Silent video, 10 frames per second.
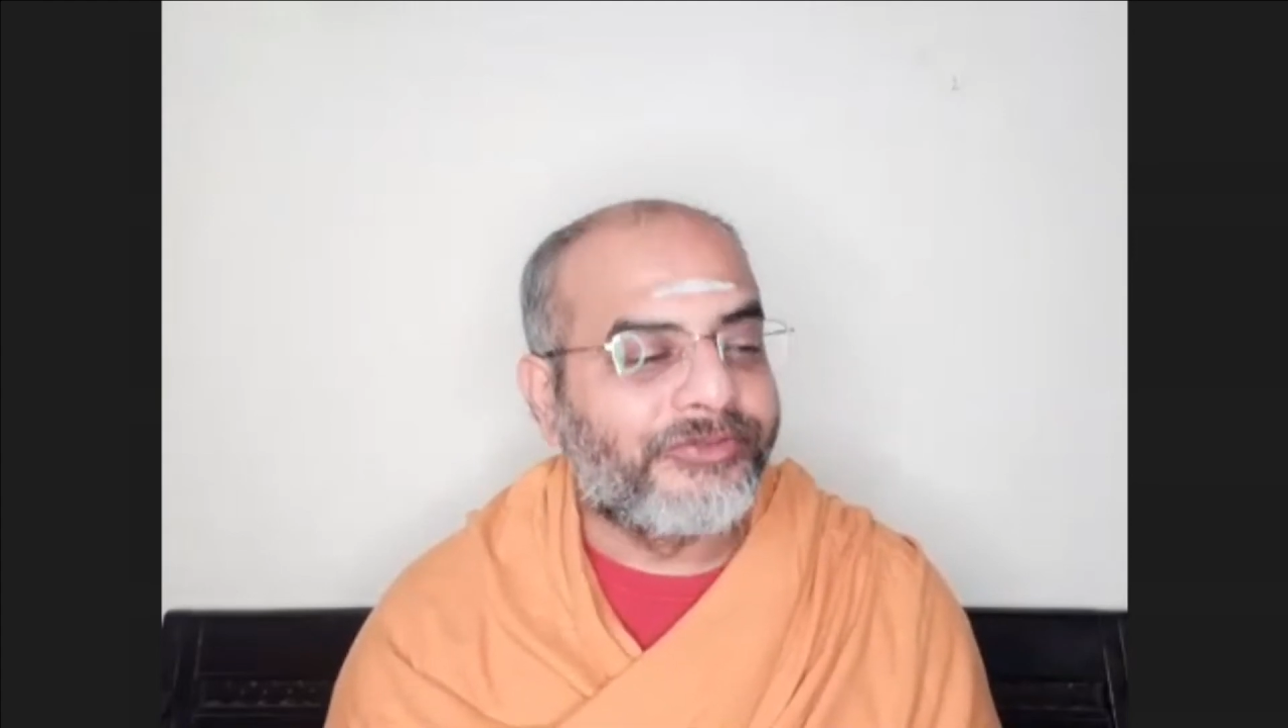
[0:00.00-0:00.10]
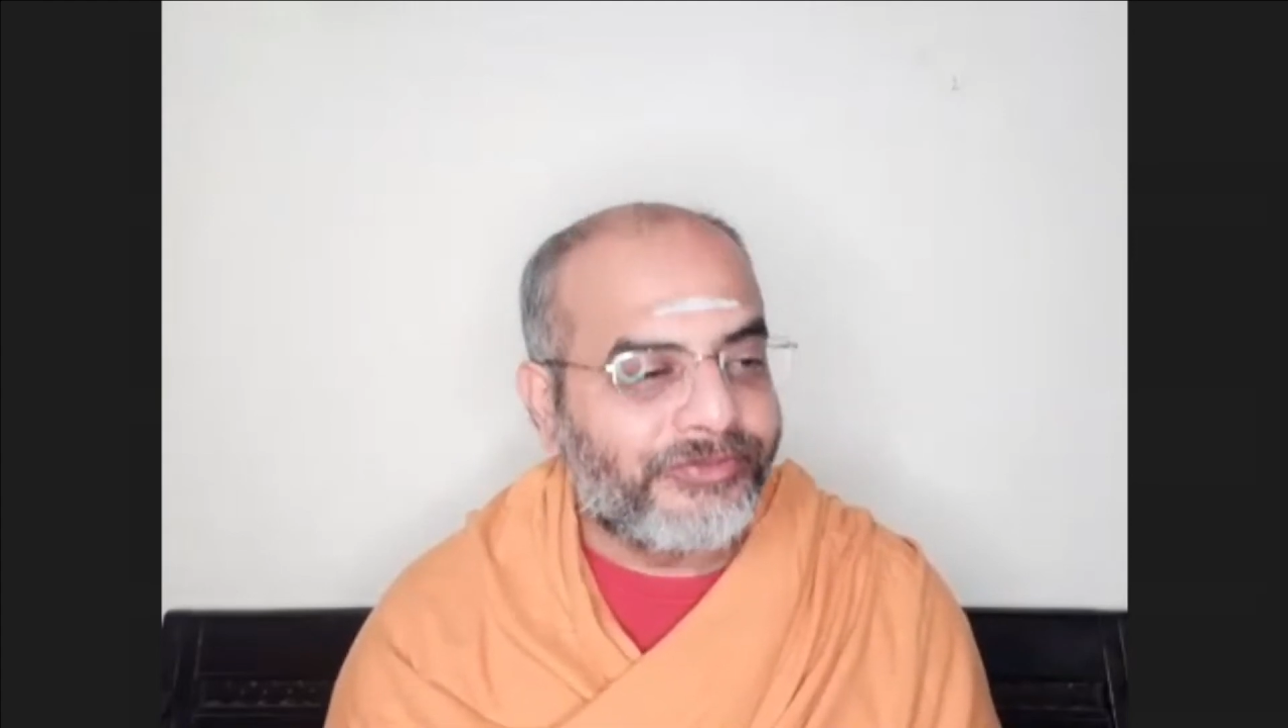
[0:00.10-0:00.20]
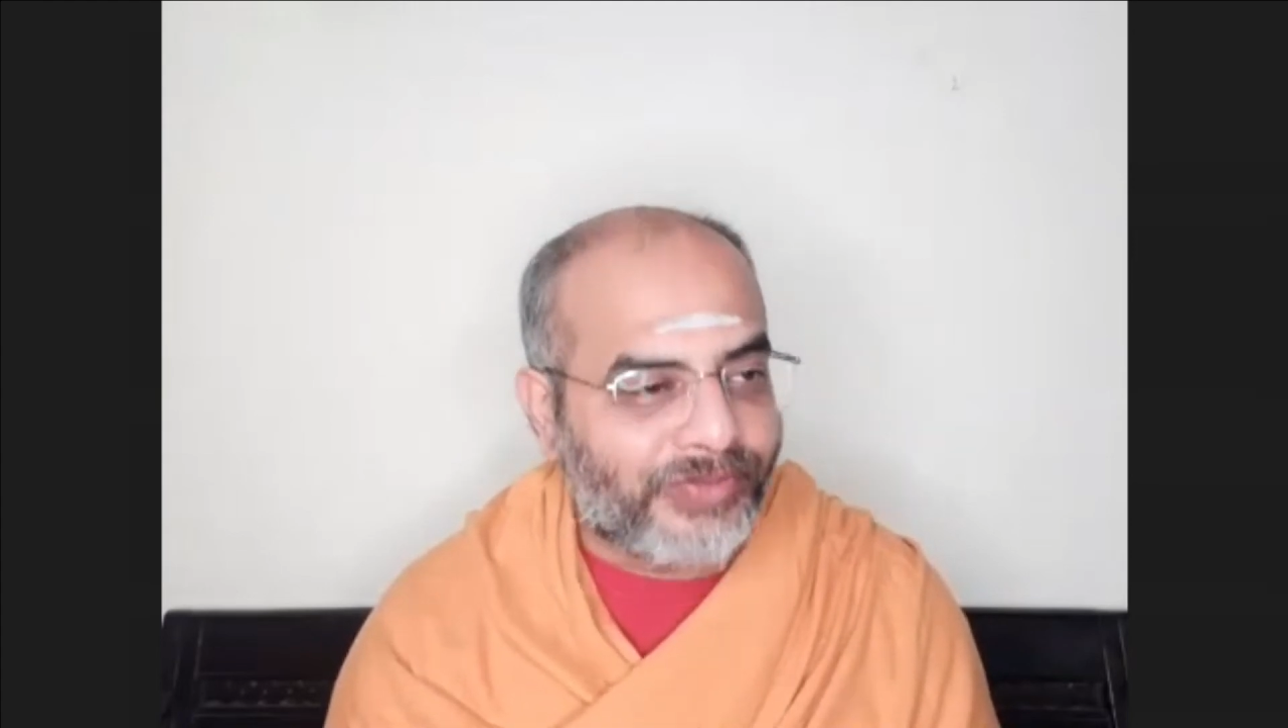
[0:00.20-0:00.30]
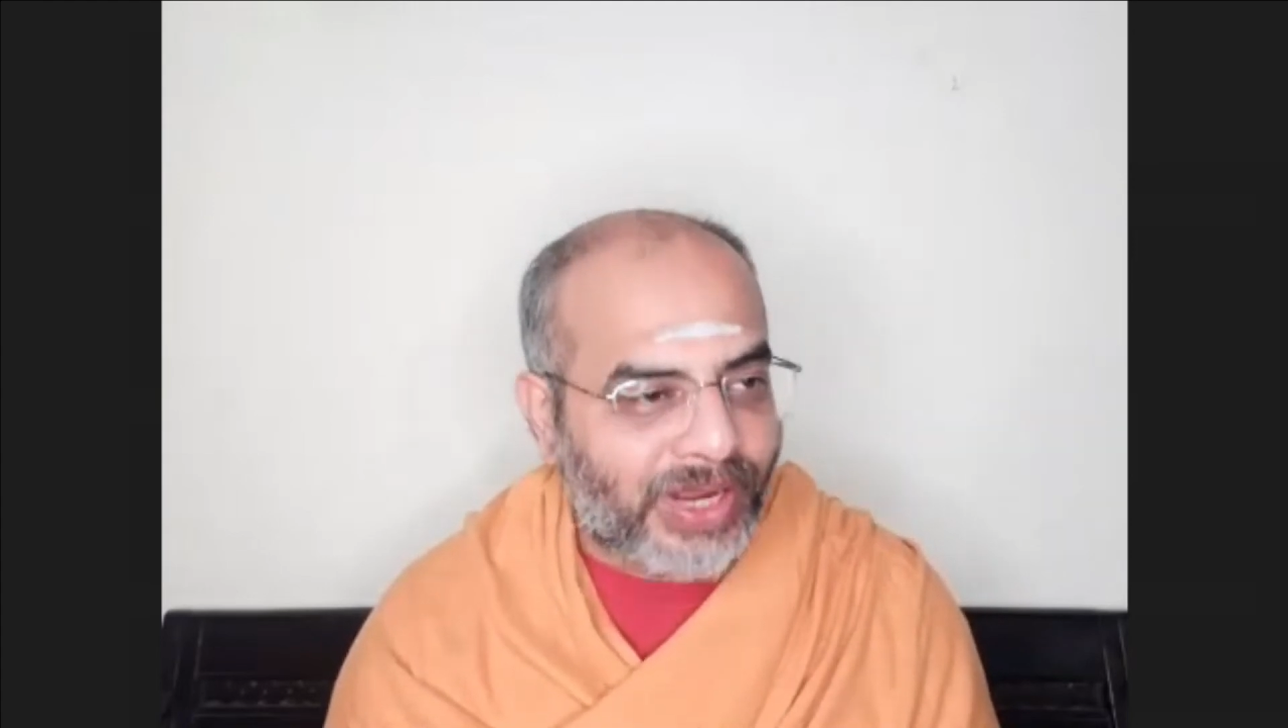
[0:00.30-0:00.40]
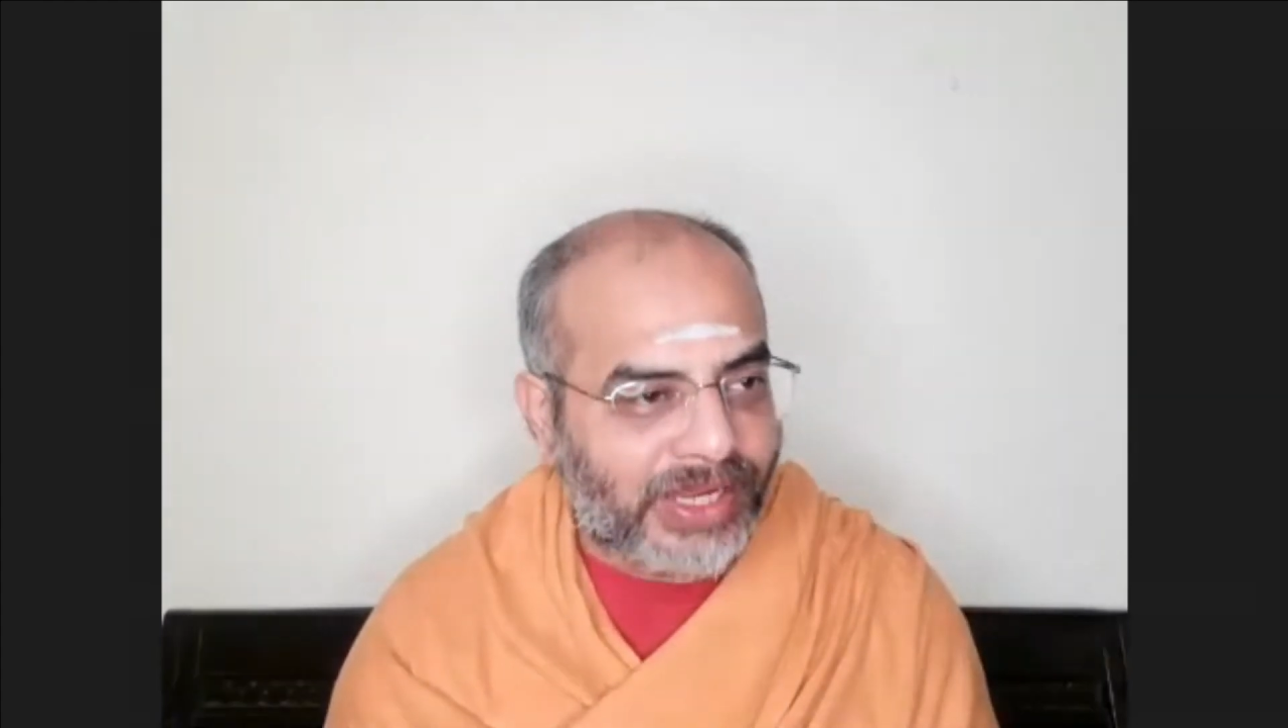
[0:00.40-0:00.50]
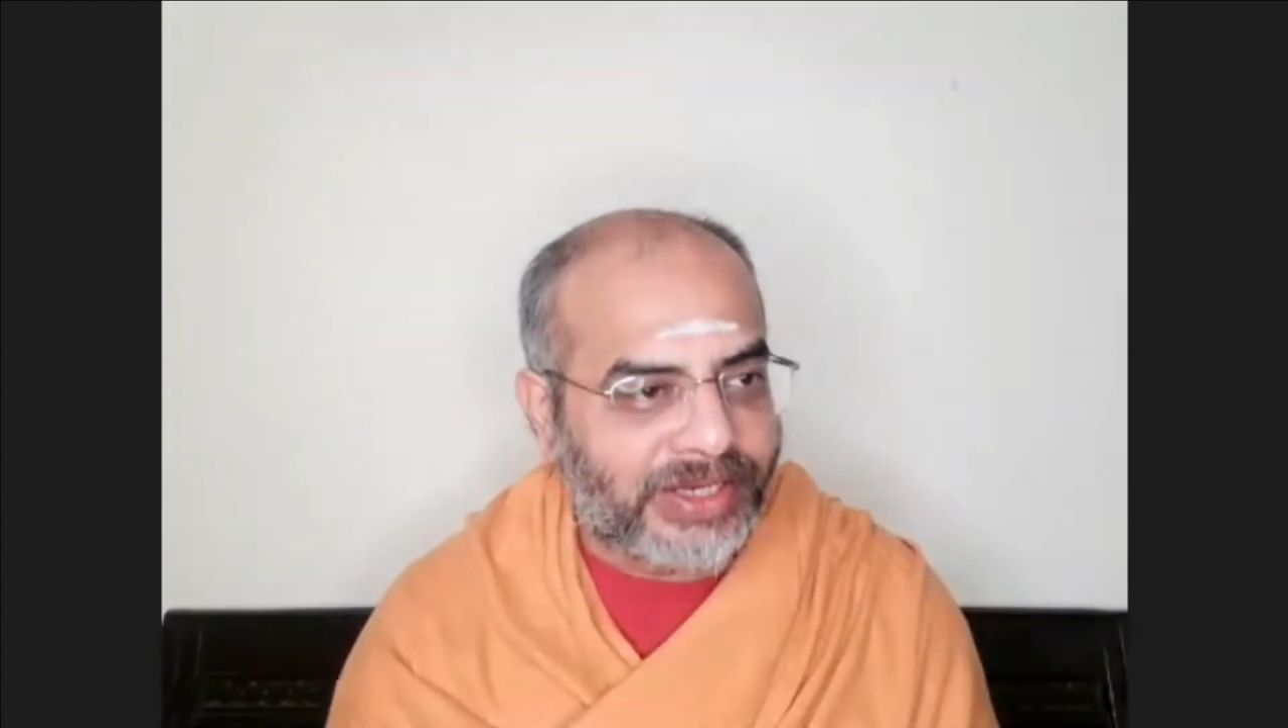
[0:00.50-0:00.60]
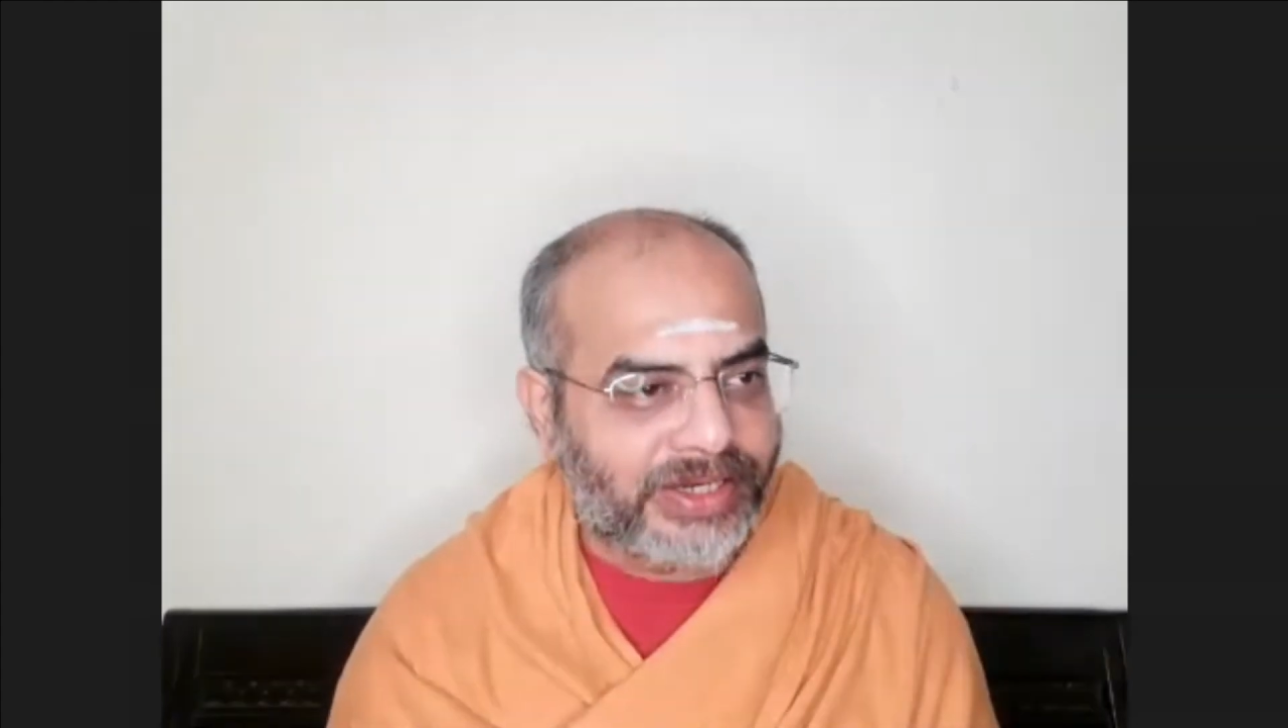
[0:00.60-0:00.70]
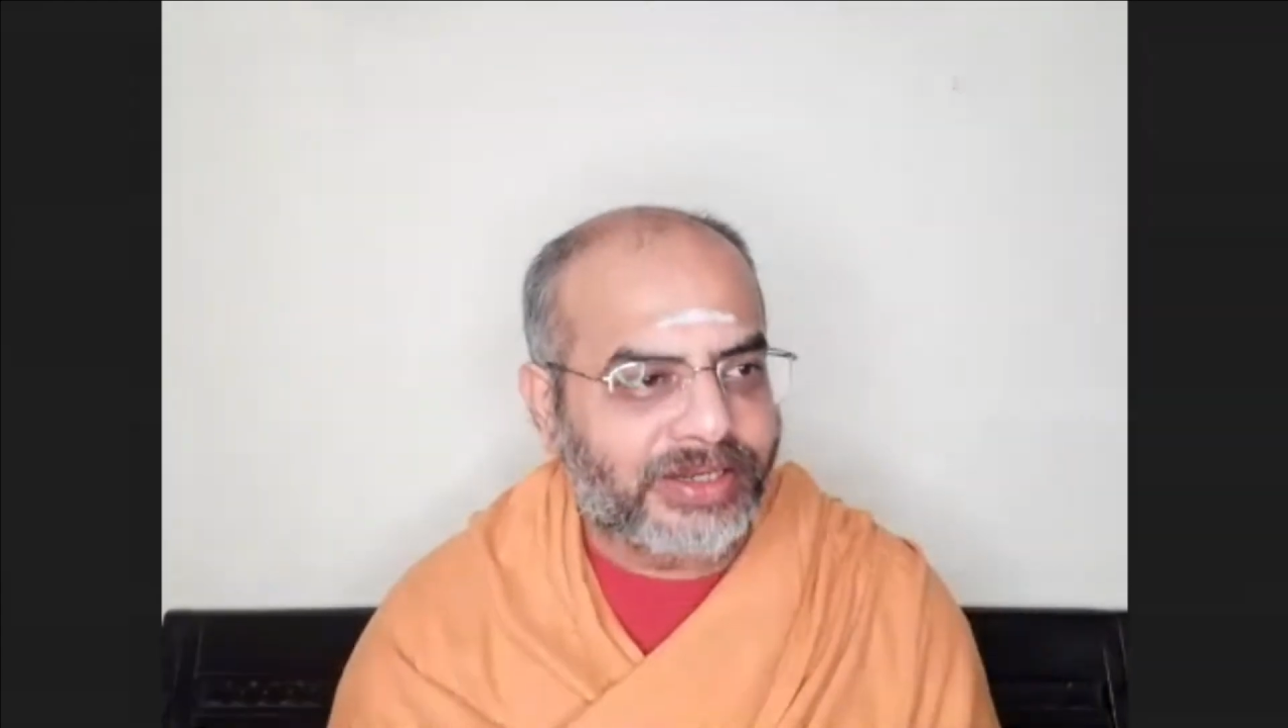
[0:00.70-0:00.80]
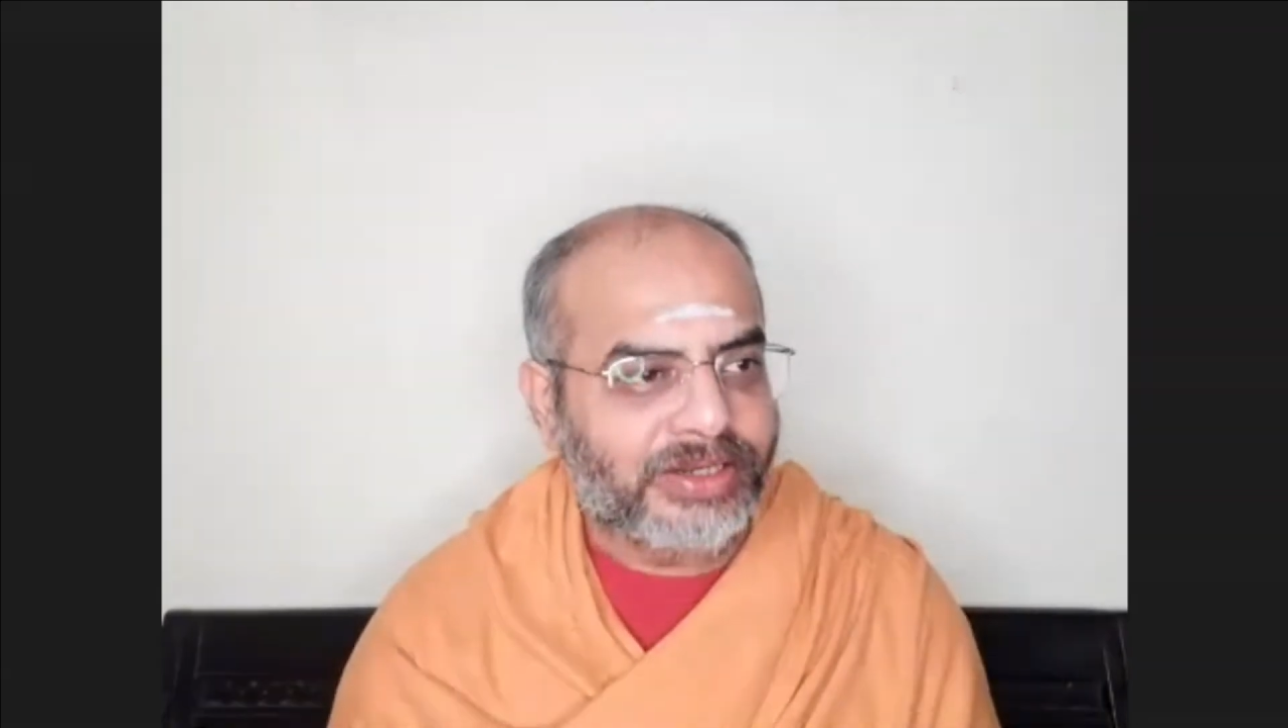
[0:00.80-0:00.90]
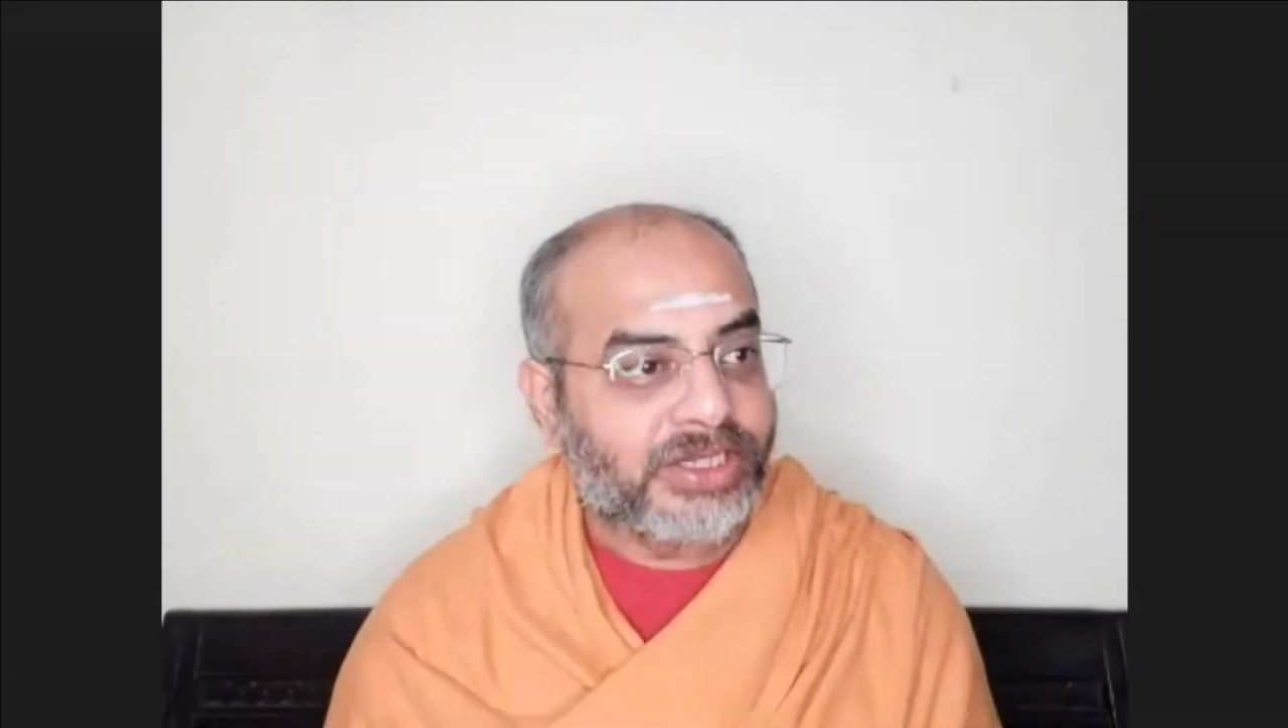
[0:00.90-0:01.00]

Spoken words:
valid,